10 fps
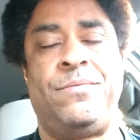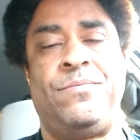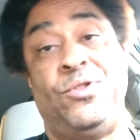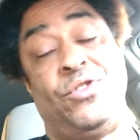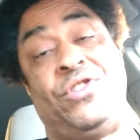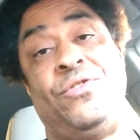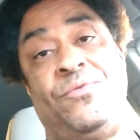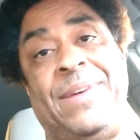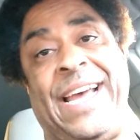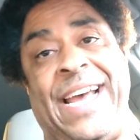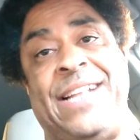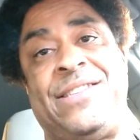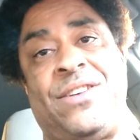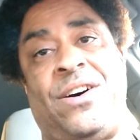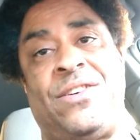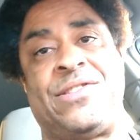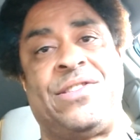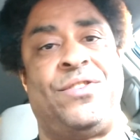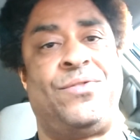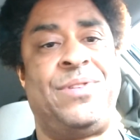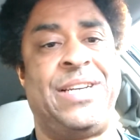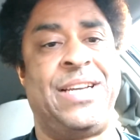YouTube ads also